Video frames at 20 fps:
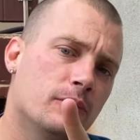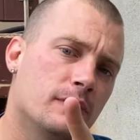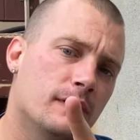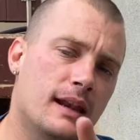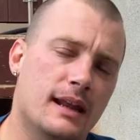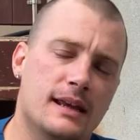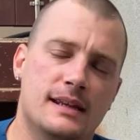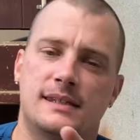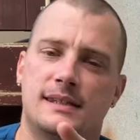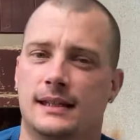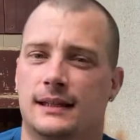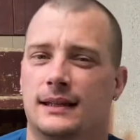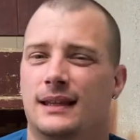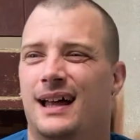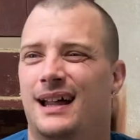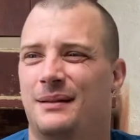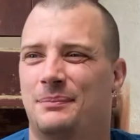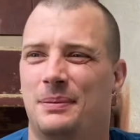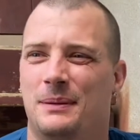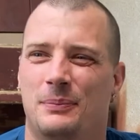that I see a
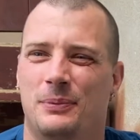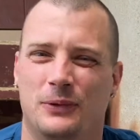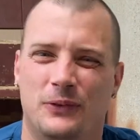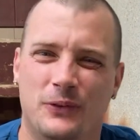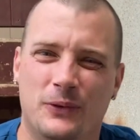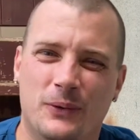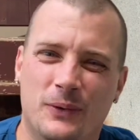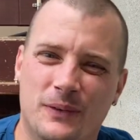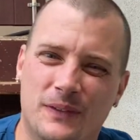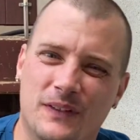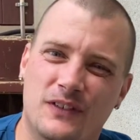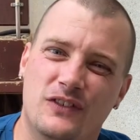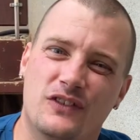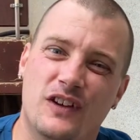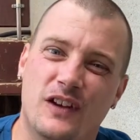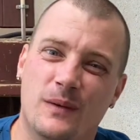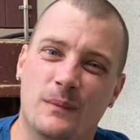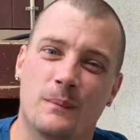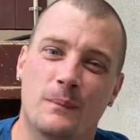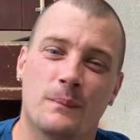lot of people do in the
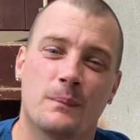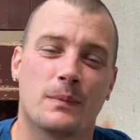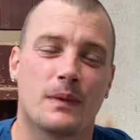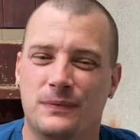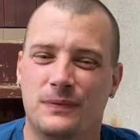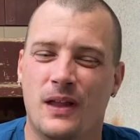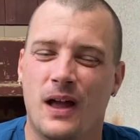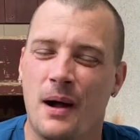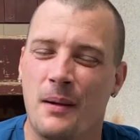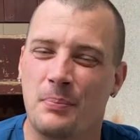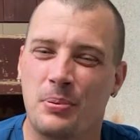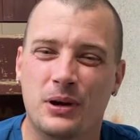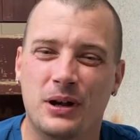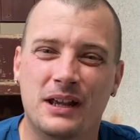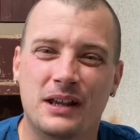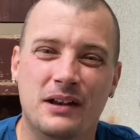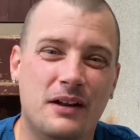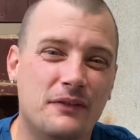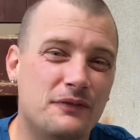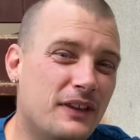gym: not
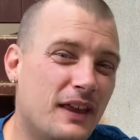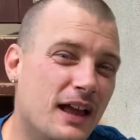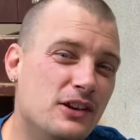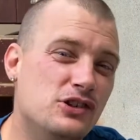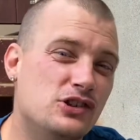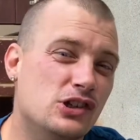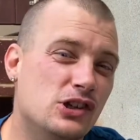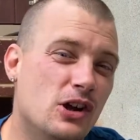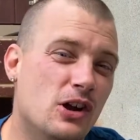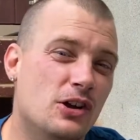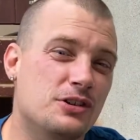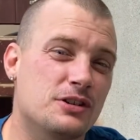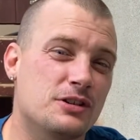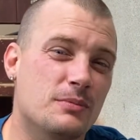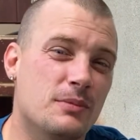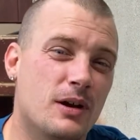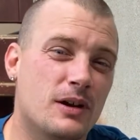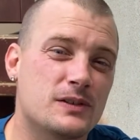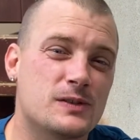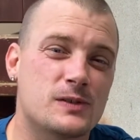putting enough tension on your
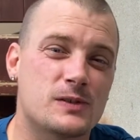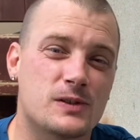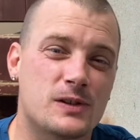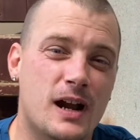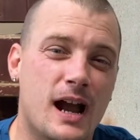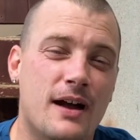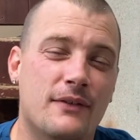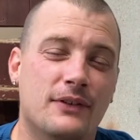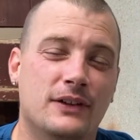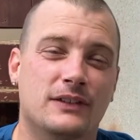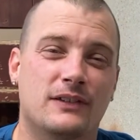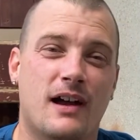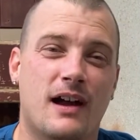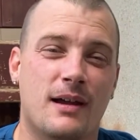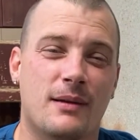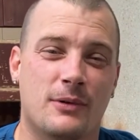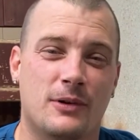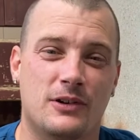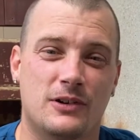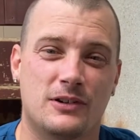muscles or having
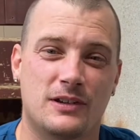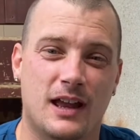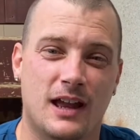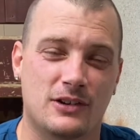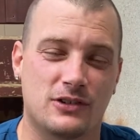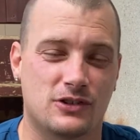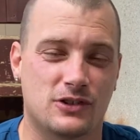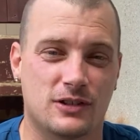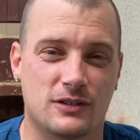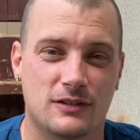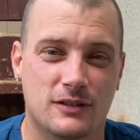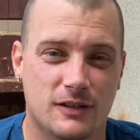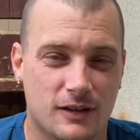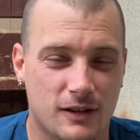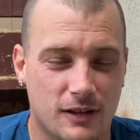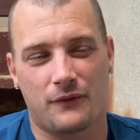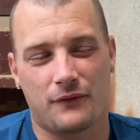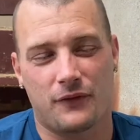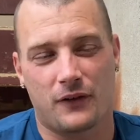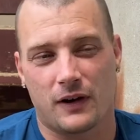time under tension.
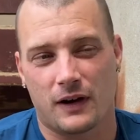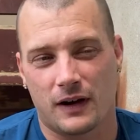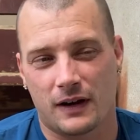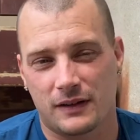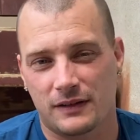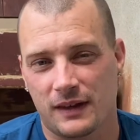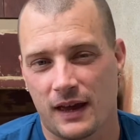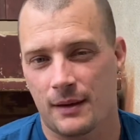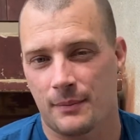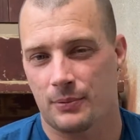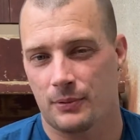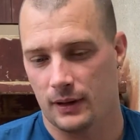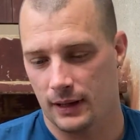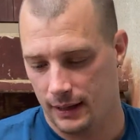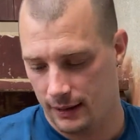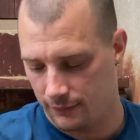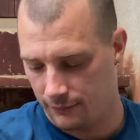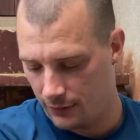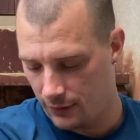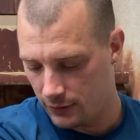For example,
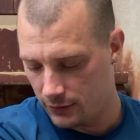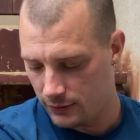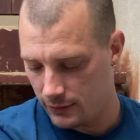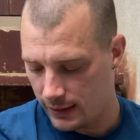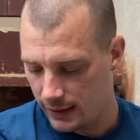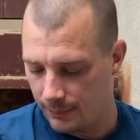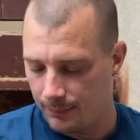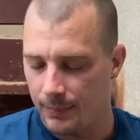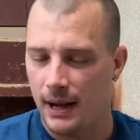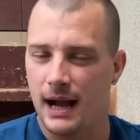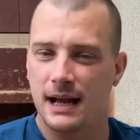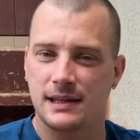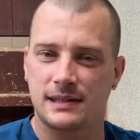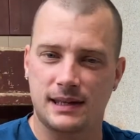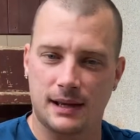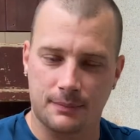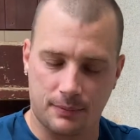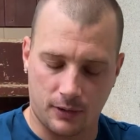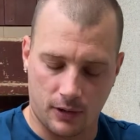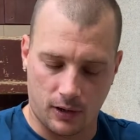like if you're doing a
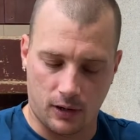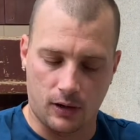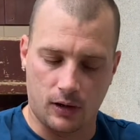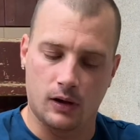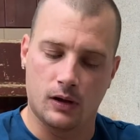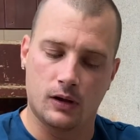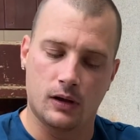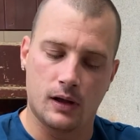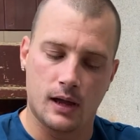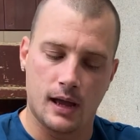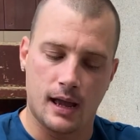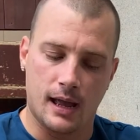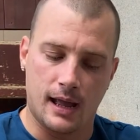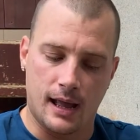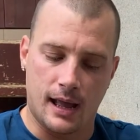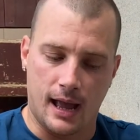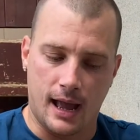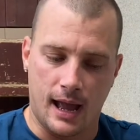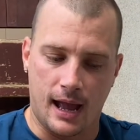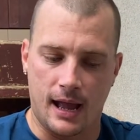bicep curl
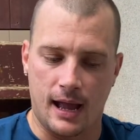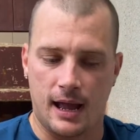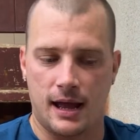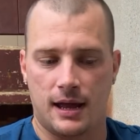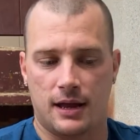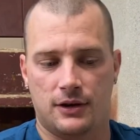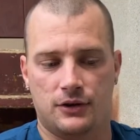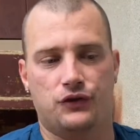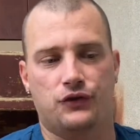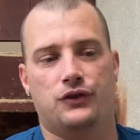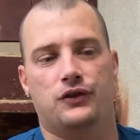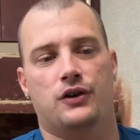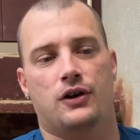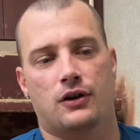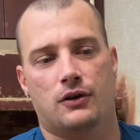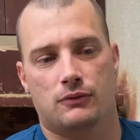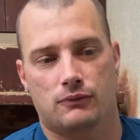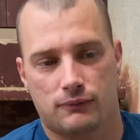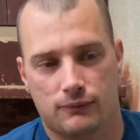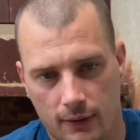and
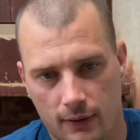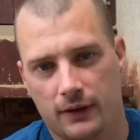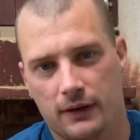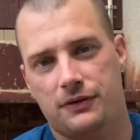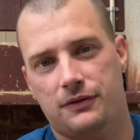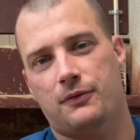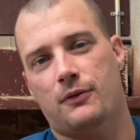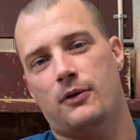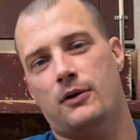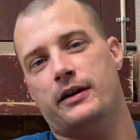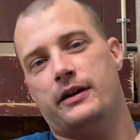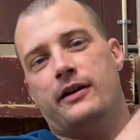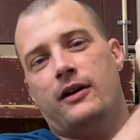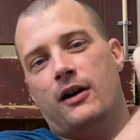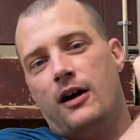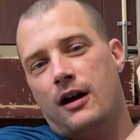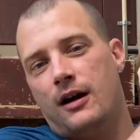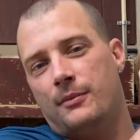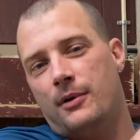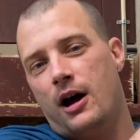you're really throwing your
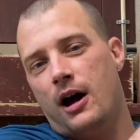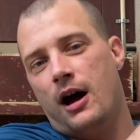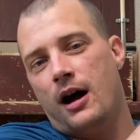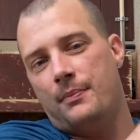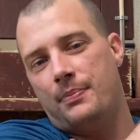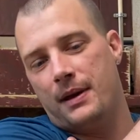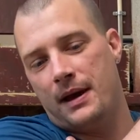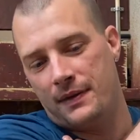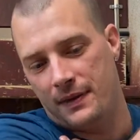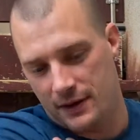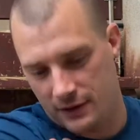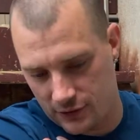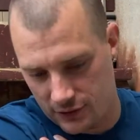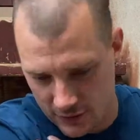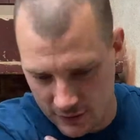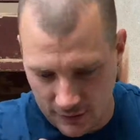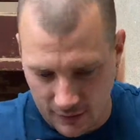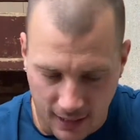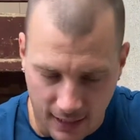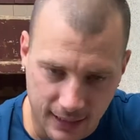arm up and then
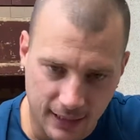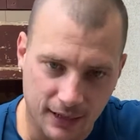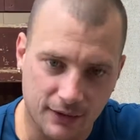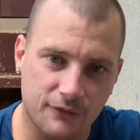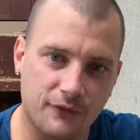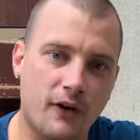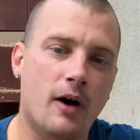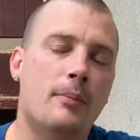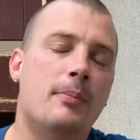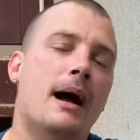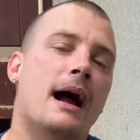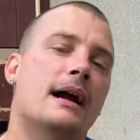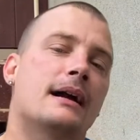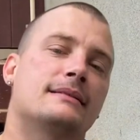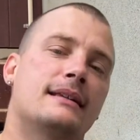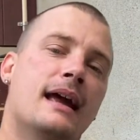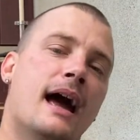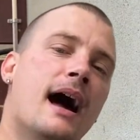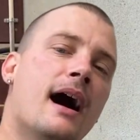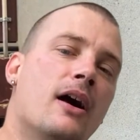just letting it fall
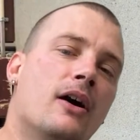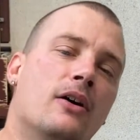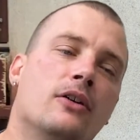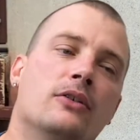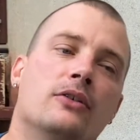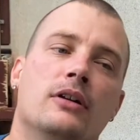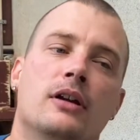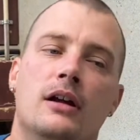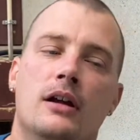back down,